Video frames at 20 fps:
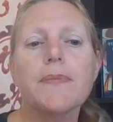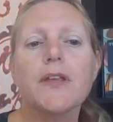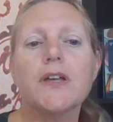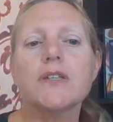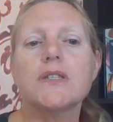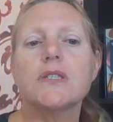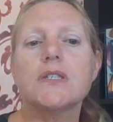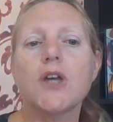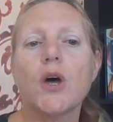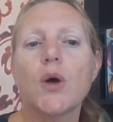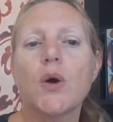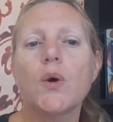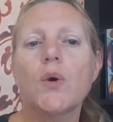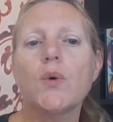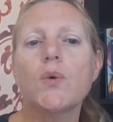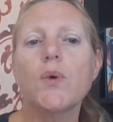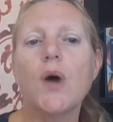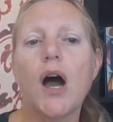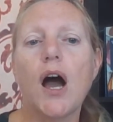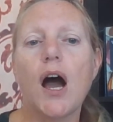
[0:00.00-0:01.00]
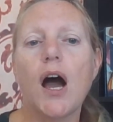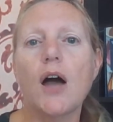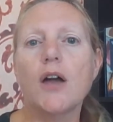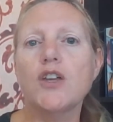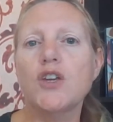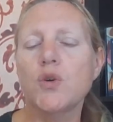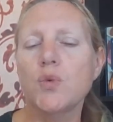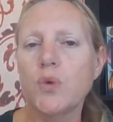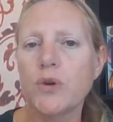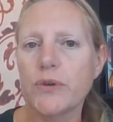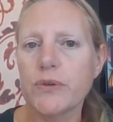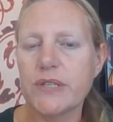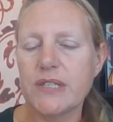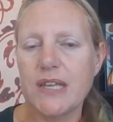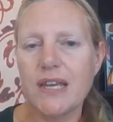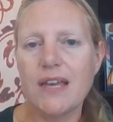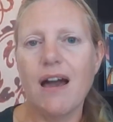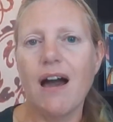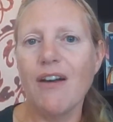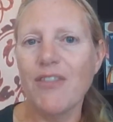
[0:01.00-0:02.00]
So you will
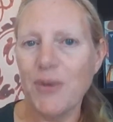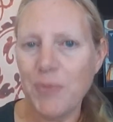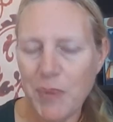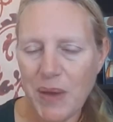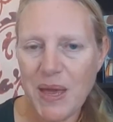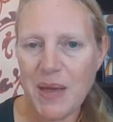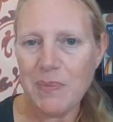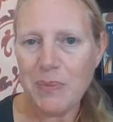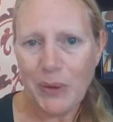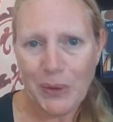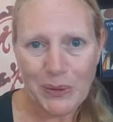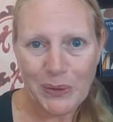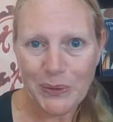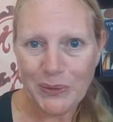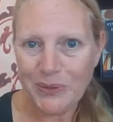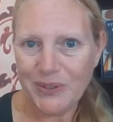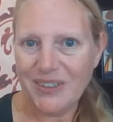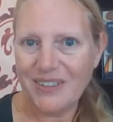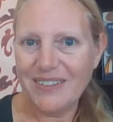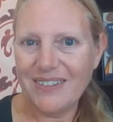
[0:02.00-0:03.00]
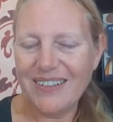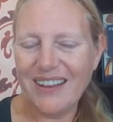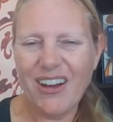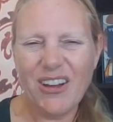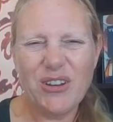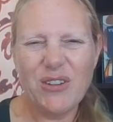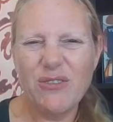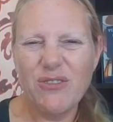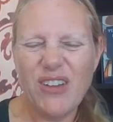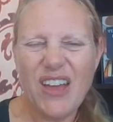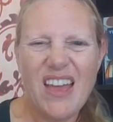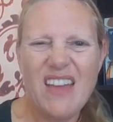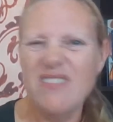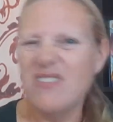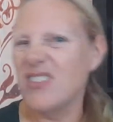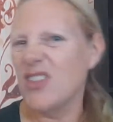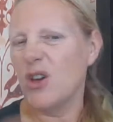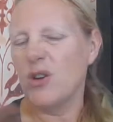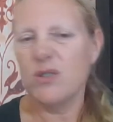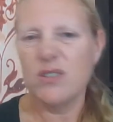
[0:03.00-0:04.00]
see other people kind of
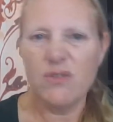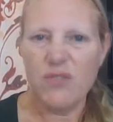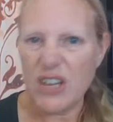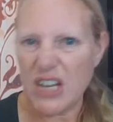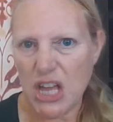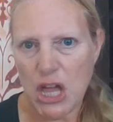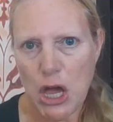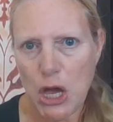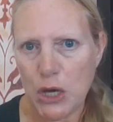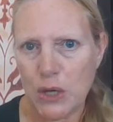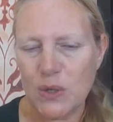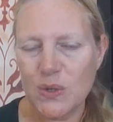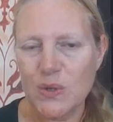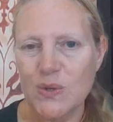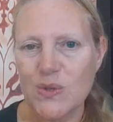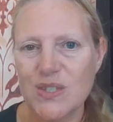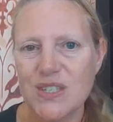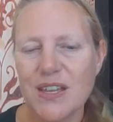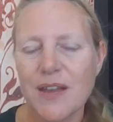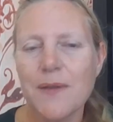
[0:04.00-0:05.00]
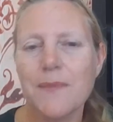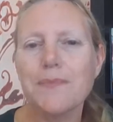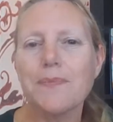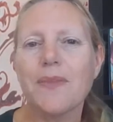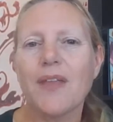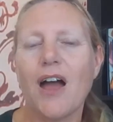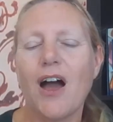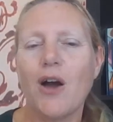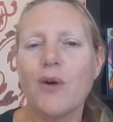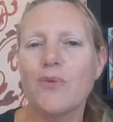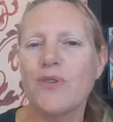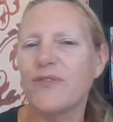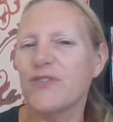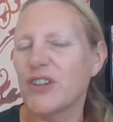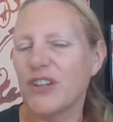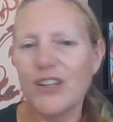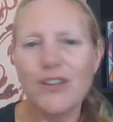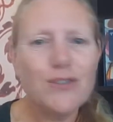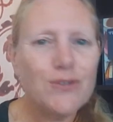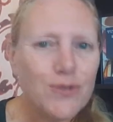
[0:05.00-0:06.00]
in those videos. We've
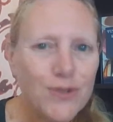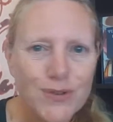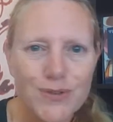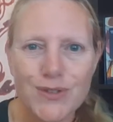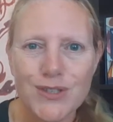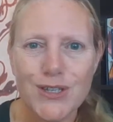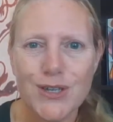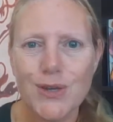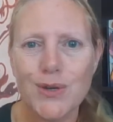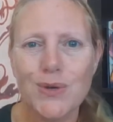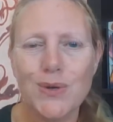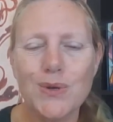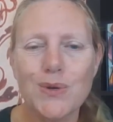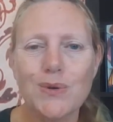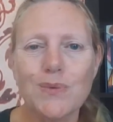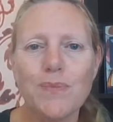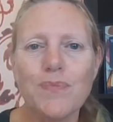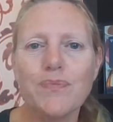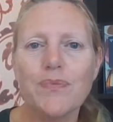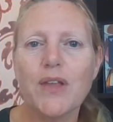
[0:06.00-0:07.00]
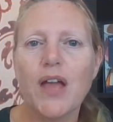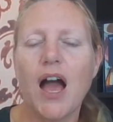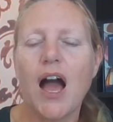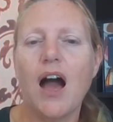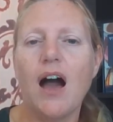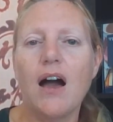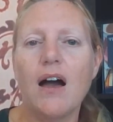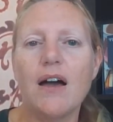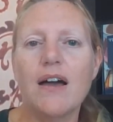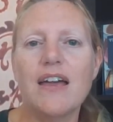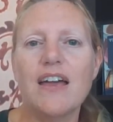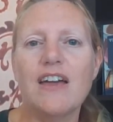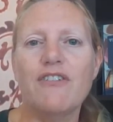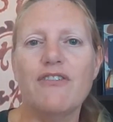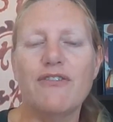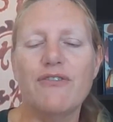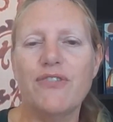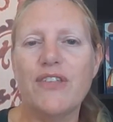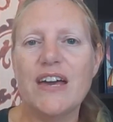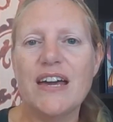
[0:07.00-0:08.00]
done it through Zoom. If
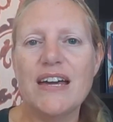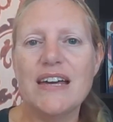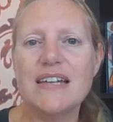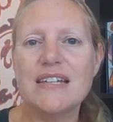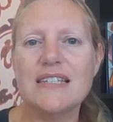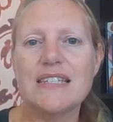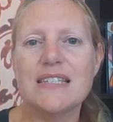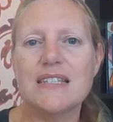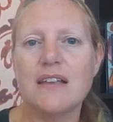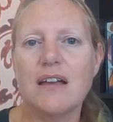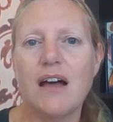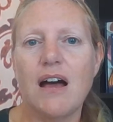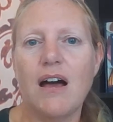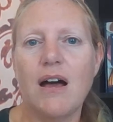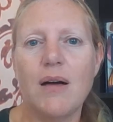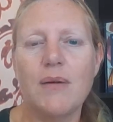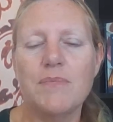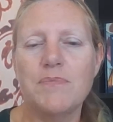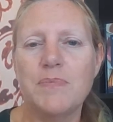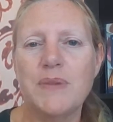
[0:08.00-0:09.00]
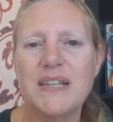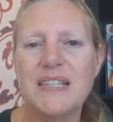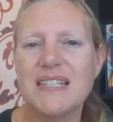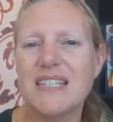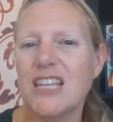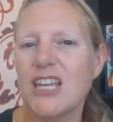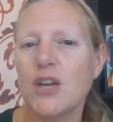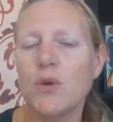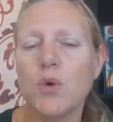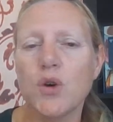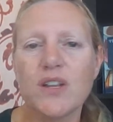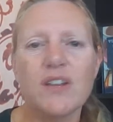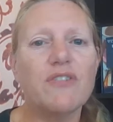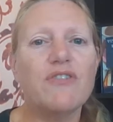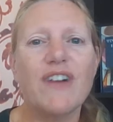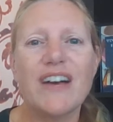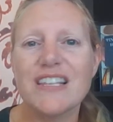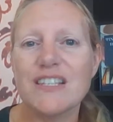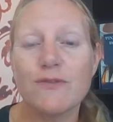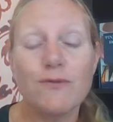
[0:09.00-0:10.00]
there's bits that you want to
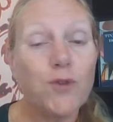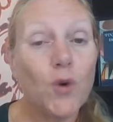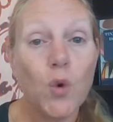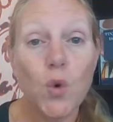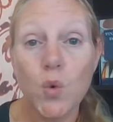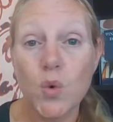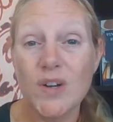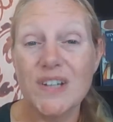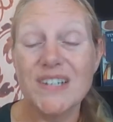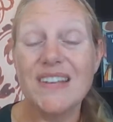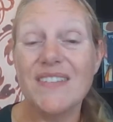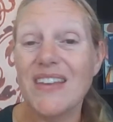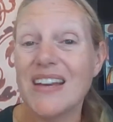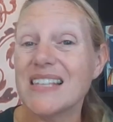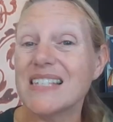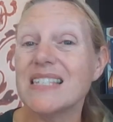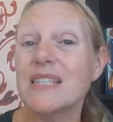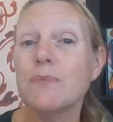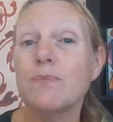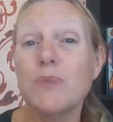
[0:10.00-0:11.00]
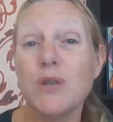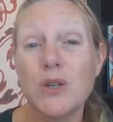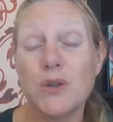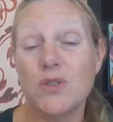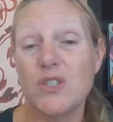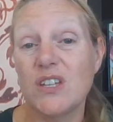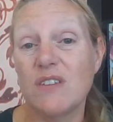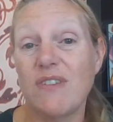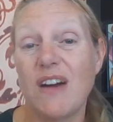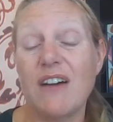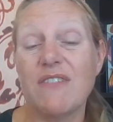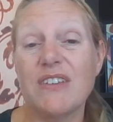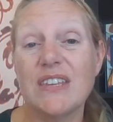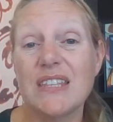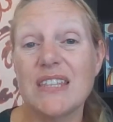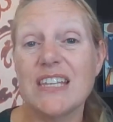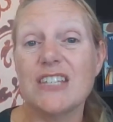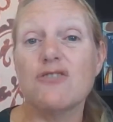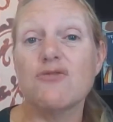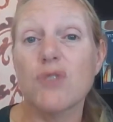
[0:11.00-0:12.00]
fast forward, that's the beauty of having
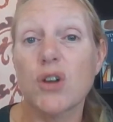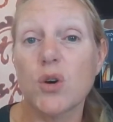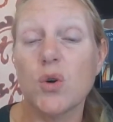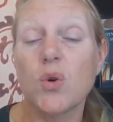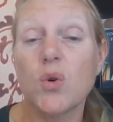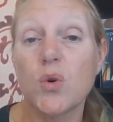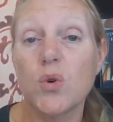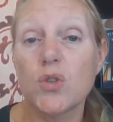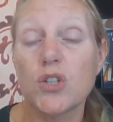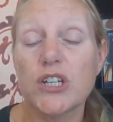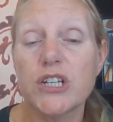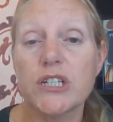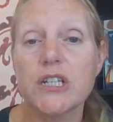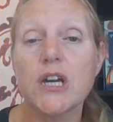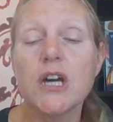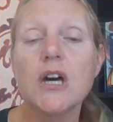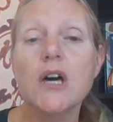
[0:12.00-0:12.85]
this recorded.